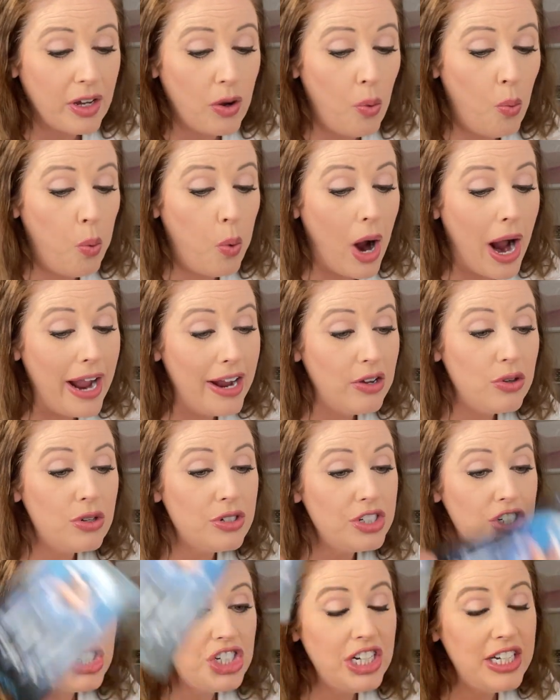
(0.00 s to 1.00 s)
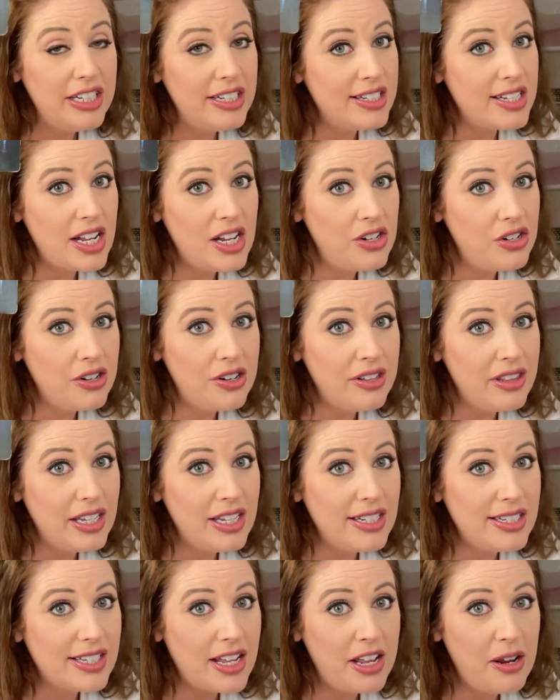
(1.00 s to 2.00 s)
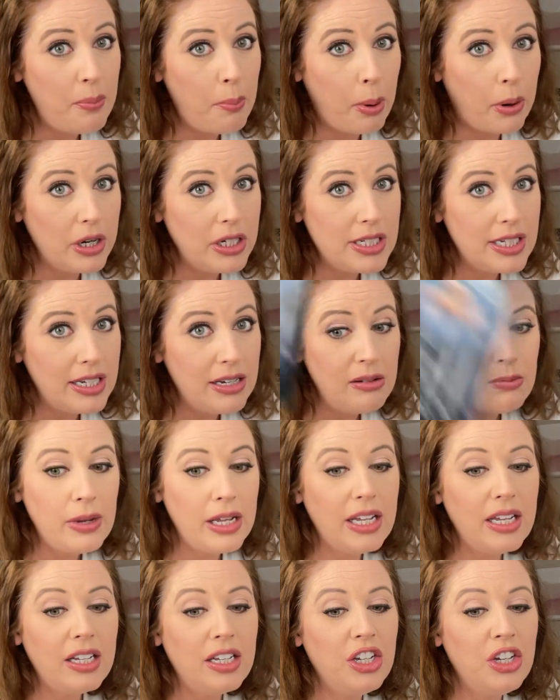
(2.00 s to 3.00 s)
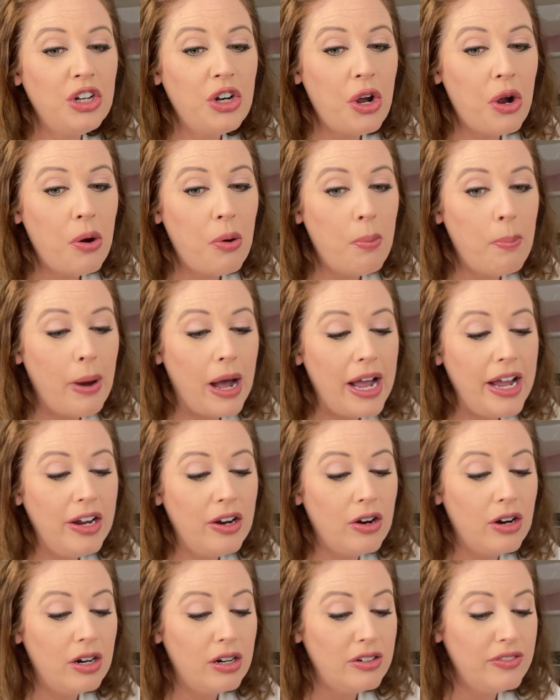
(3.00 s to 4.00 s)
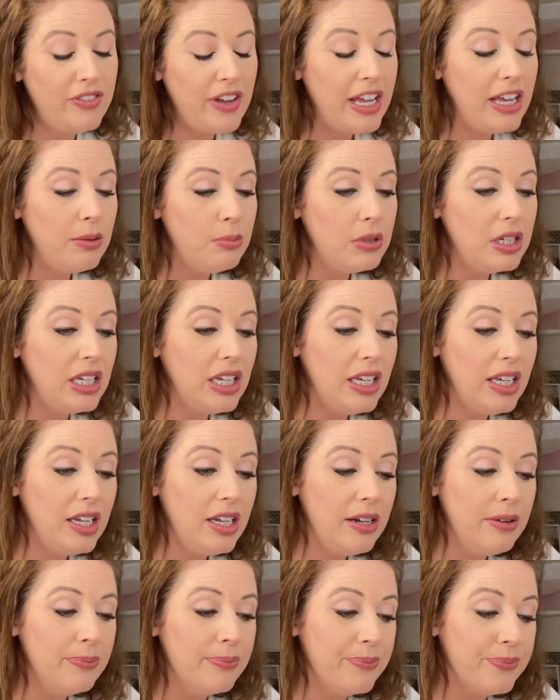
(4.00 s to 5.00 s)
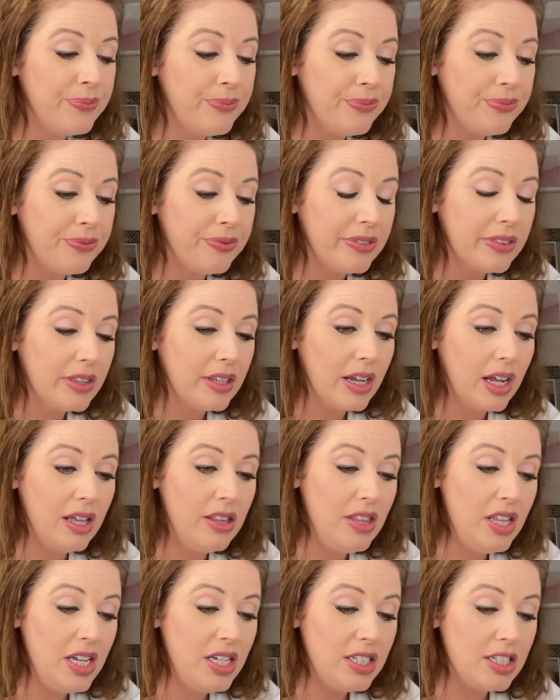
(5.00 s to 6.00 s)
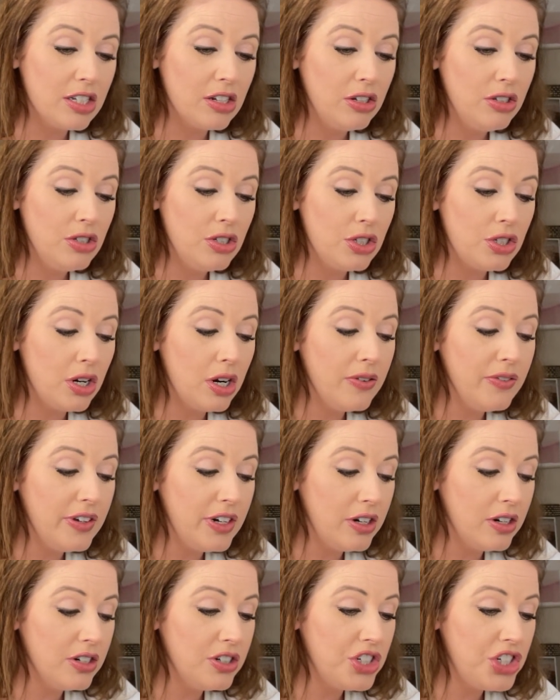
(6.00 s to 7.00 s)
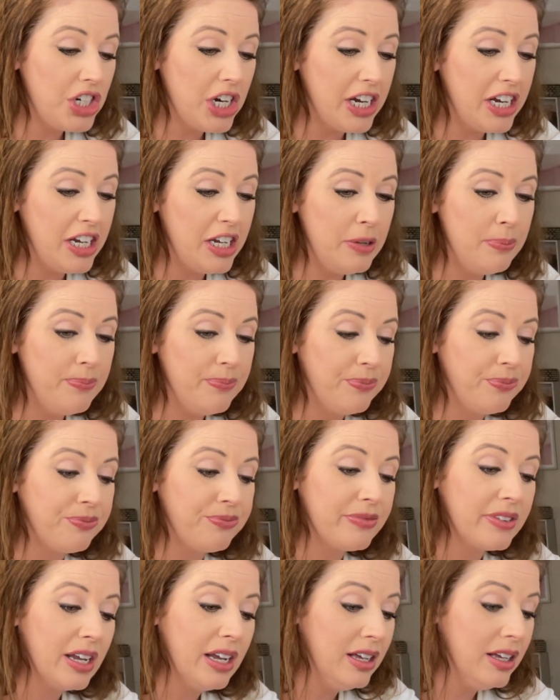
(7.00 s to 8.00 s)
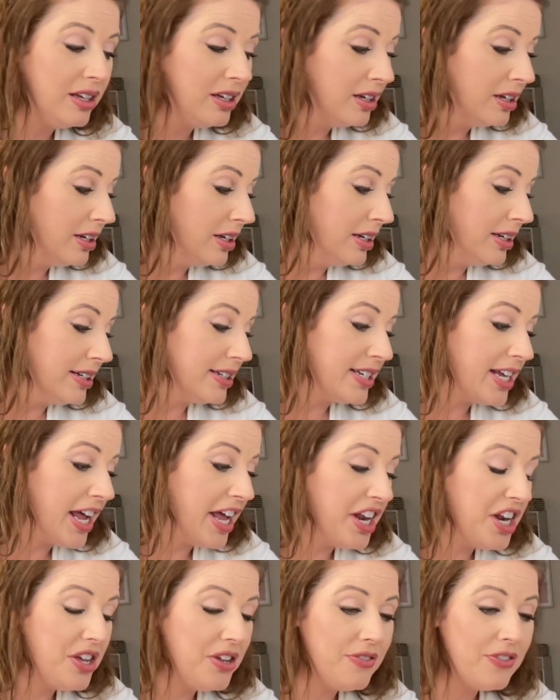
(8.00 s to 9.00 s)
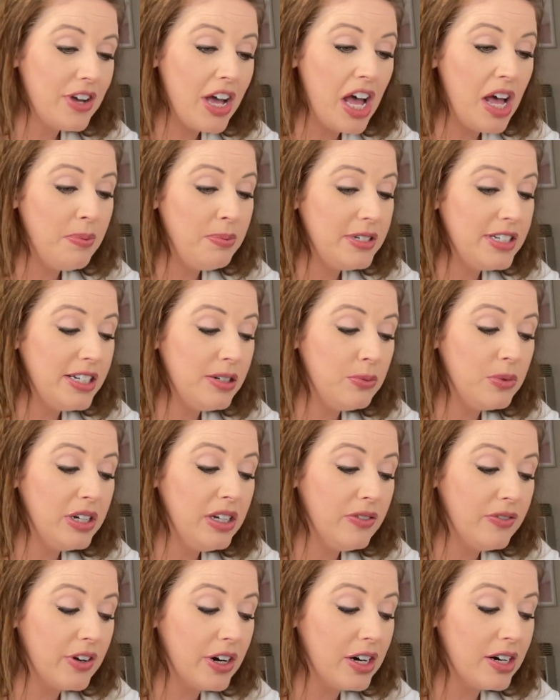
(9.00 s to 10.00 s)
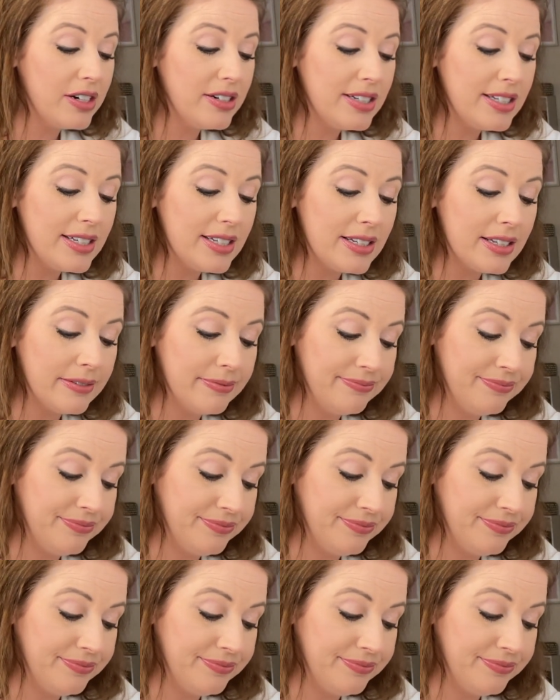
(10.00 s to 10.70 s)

while she is under this imprisonment, you know, by her family and this conservatorship. Ten of Cups in reverse.